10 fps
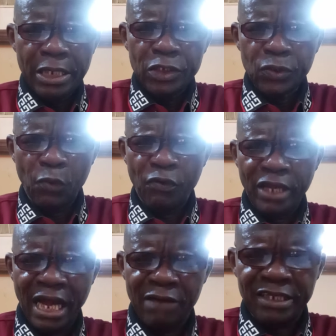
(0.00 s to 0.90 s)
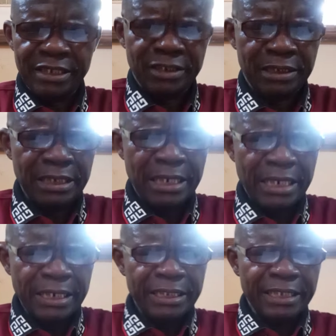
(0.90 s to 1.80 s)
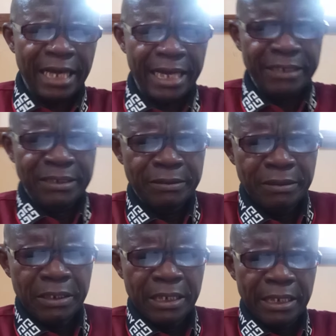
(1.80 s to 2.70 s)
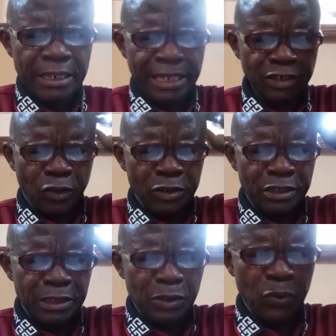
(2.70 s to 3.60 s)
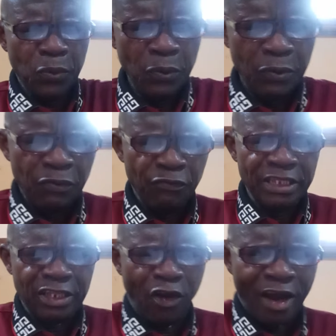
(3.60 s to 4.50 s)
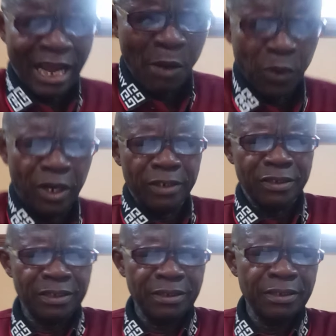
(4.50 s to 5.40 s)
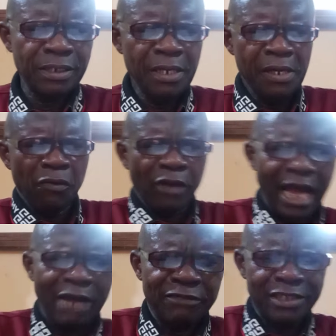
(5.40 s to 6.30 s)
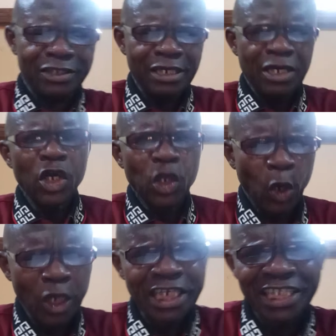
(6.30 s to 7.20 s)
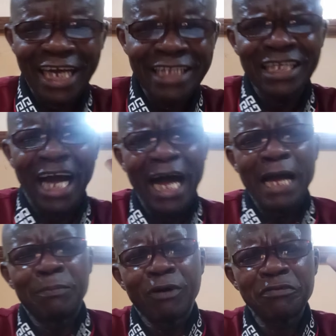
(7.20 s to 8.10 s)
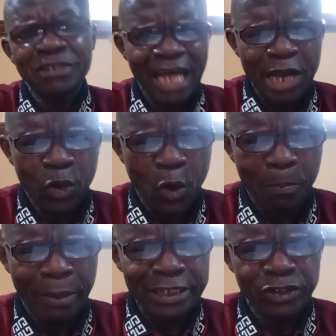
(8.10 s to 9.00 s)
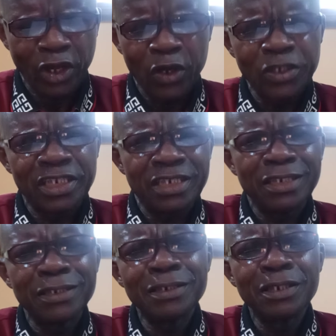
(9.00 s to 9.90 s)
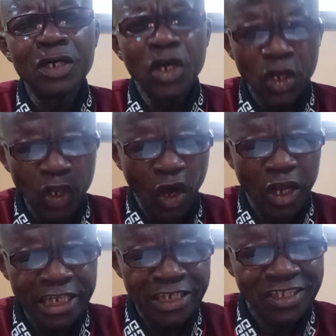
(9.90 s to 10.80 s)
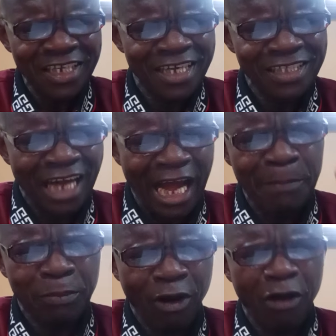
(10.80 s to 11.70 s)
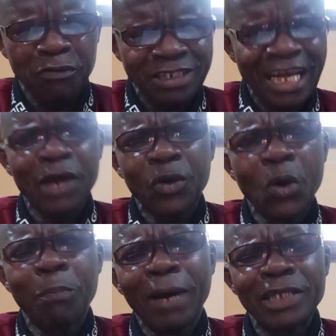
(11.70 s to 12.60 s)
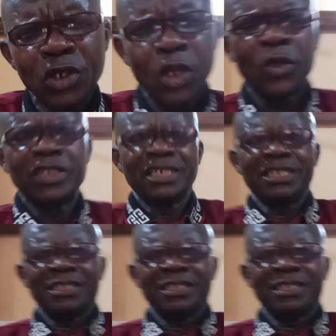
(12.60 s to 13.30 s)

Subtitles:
So we have that. Then let's continue with longer words. We have this Lolita type of psychopathology. Lolita type of psychopathology.